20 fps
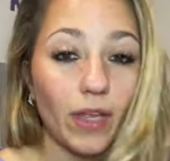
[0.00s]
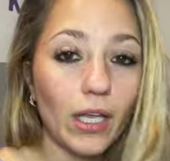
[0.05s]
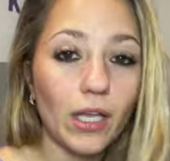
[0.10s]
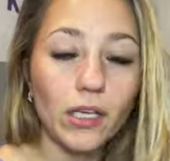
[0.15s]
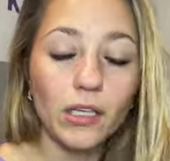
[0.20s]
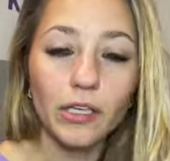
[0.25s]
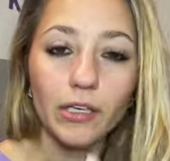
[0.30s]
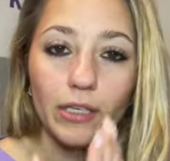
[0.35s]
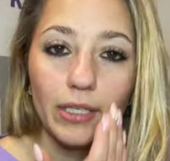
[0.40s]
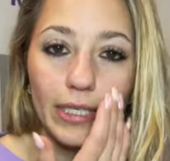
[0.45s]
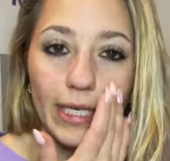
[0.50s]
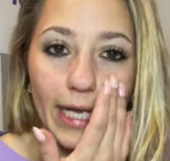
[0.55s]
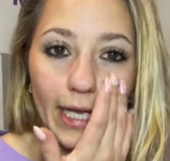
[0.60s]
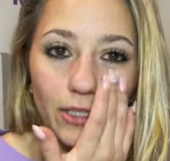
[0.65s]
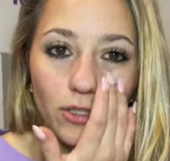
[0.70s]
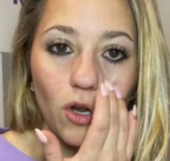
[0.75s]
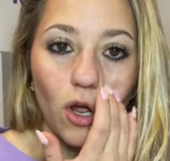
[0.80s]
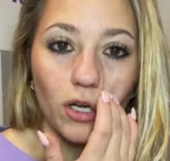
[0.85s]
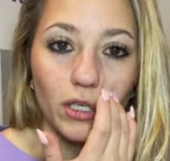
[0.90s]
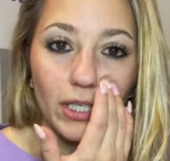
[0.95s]
Clearly
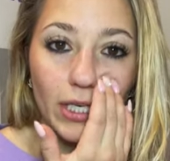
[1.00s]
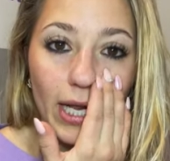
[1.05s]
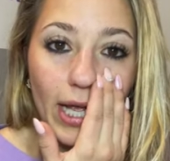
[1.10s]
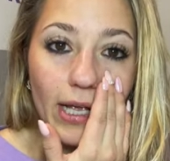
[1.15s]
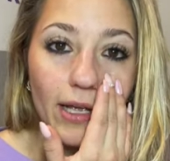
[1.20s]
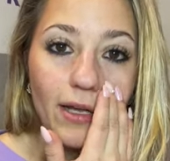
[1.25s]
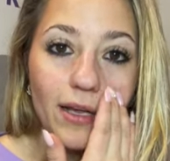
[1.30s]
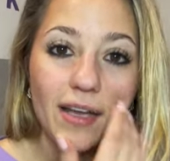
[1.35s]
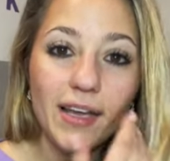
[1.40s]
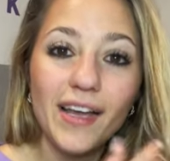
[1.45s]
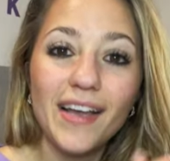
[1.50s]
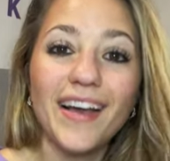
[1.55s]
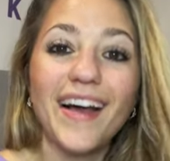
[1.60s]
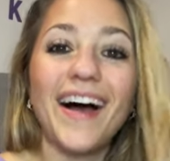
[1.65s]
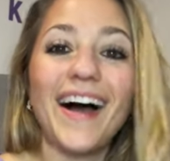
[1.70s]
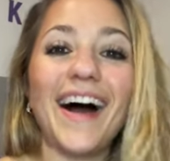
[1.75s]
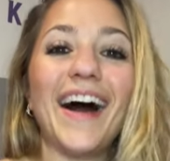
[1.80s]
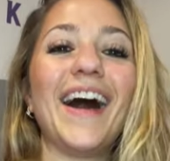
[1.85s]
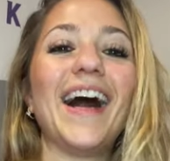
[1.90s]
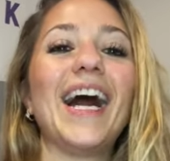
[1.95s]
can't talk today.
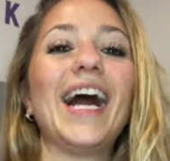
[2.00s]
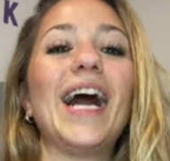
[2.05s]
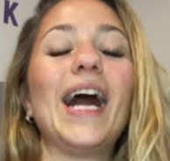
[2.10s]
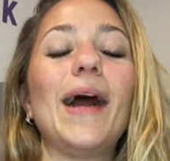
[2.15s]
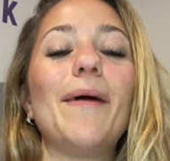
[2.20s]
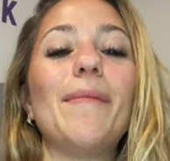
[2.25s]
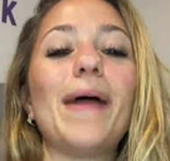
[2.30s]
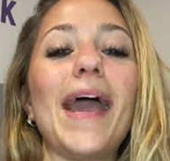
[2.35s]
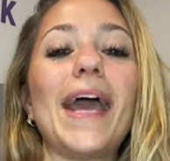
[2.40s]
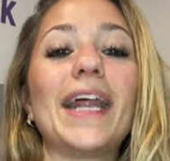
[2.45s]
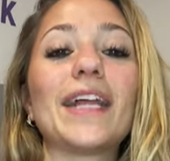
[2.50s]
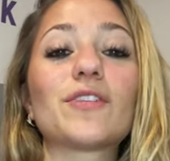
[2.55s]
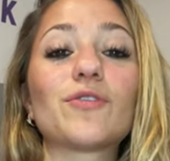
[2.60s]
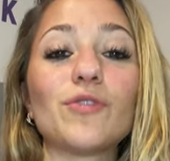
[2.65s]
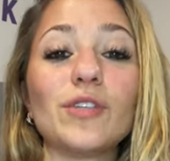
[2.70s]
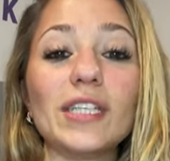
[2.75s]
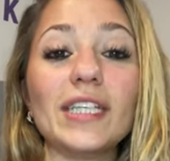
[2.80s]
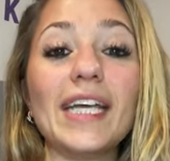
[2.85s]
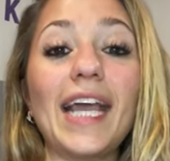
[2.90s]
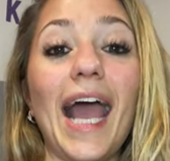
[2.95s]
And it's
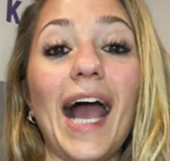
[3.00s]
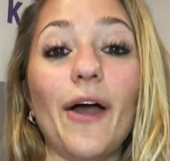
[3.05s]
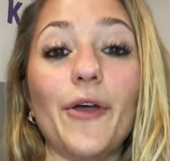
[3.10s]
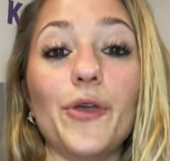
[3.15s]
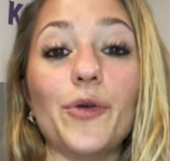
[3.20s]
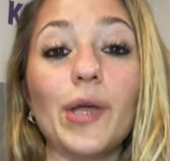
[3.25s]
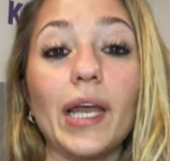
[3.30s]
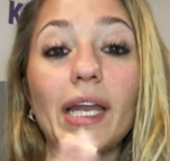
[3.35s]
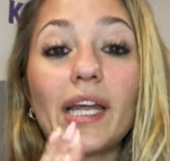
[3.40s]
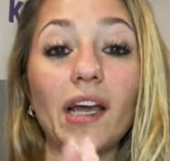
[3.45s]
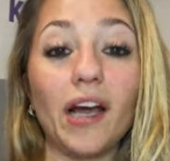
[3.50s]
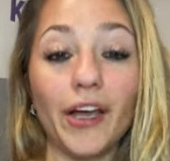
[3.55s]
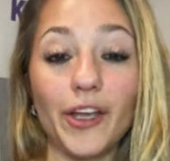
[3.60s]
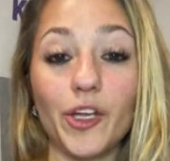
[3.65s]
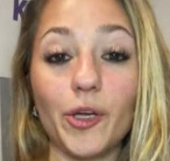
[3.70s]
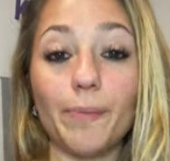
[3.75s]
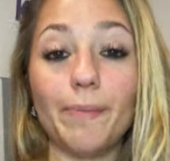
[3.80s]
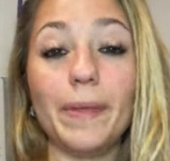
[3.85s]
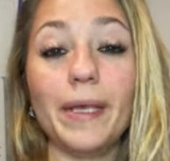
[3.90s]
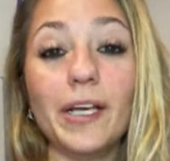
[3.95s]
really how you can cut
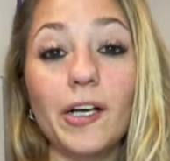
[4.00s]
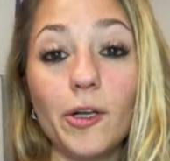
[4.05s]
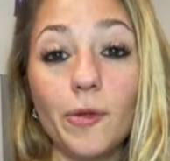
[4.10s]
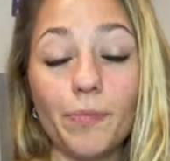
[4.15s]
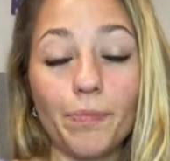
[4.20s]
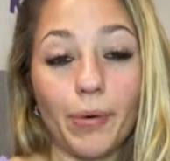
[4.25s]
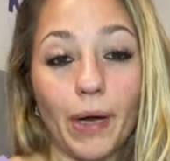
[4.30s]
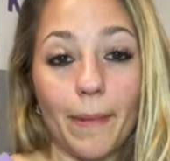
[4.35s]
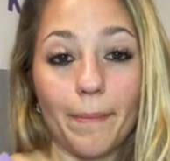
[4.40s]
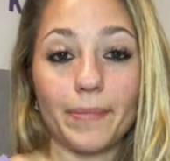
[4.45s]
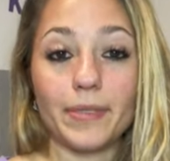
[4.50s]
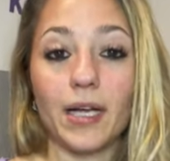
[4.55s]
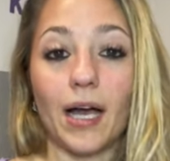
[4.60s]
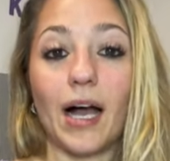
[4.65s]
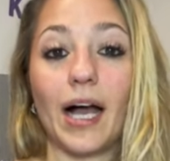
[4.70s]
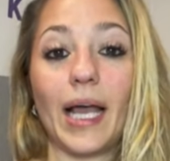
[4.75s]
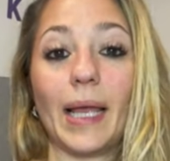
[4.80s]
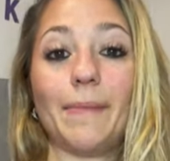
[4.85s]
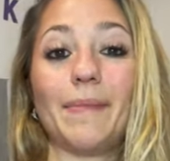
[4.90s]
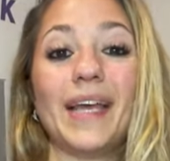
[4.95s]
your meal prep
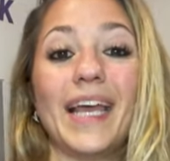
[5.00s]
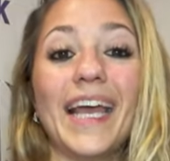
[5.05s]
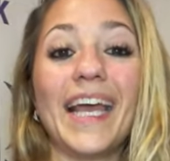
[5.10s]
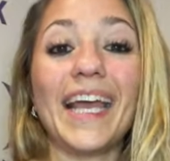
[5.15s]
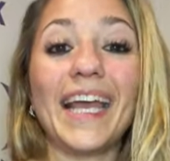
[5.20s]
time